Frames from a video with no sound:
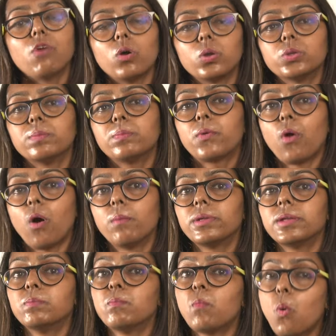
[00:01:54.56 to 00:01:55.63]
follow the prompt.
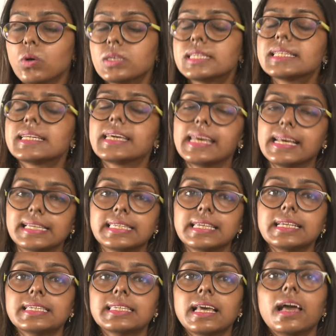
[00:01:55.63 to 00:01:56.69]
In most
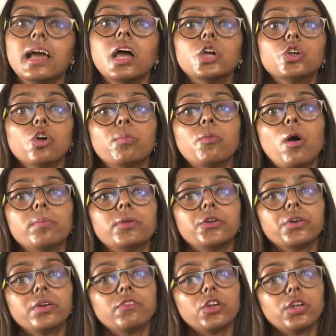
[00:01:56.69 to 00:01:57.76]
cases, you're prompted to
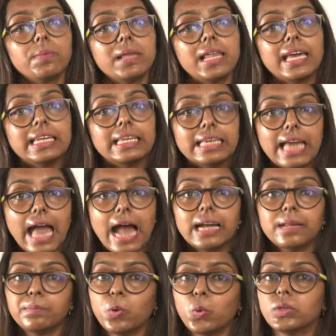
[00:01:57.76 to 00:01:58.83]
give your email ID and
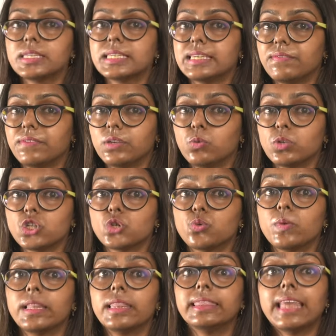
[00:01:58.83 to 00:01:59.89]
upload a CV, which
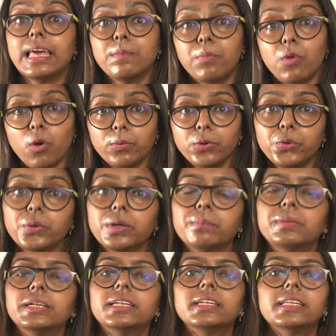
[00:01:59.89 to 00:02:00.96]
will then prompt you to
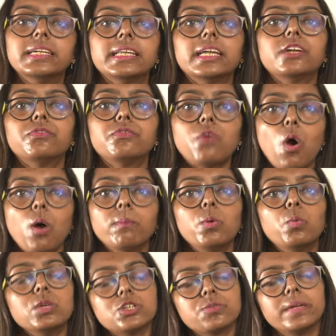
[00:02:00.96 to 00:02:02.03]
complete a detailed form,
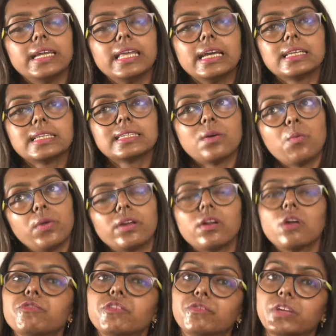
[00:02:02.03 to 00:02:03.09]
which may take somewhere
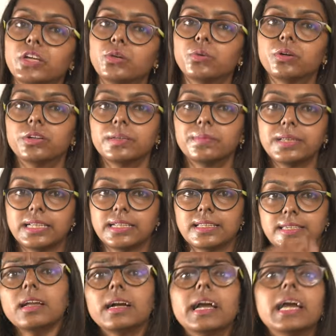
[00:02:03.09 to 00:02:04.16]
15 to 30
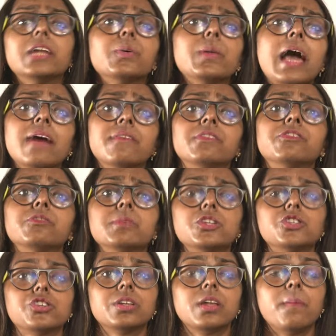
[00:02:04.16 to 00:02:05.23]
minutes. It will have
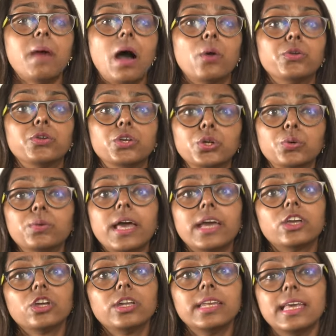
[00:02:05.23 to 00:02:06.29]
information about you,
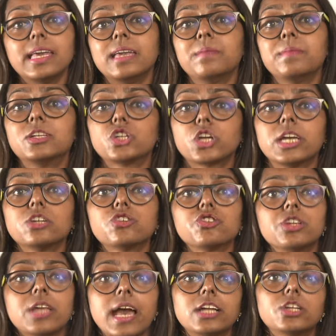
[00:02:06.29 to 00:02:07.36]
like your name,
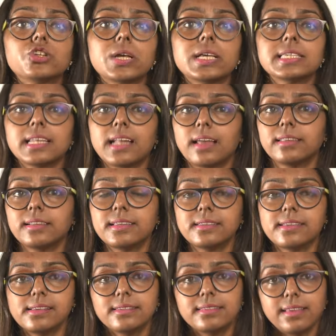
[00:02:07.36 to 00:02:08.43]
education, address, and other
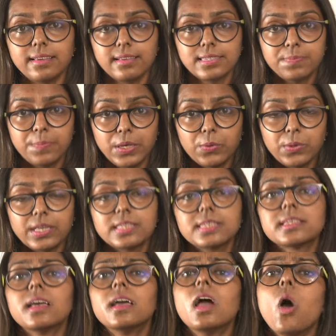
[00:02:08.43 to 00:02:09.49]
details like experience,
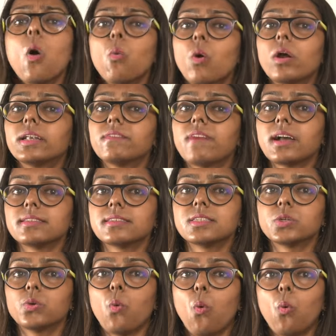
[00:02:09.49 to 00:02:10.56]
what
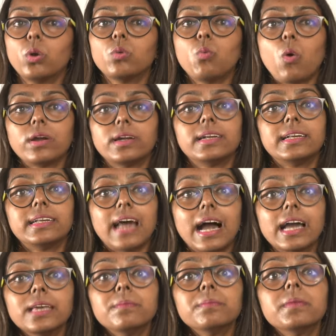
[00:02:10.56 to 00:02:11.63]
devices you own, what
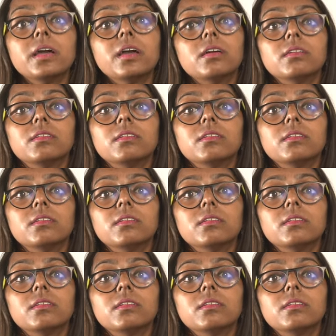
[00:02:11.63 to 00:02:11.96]
time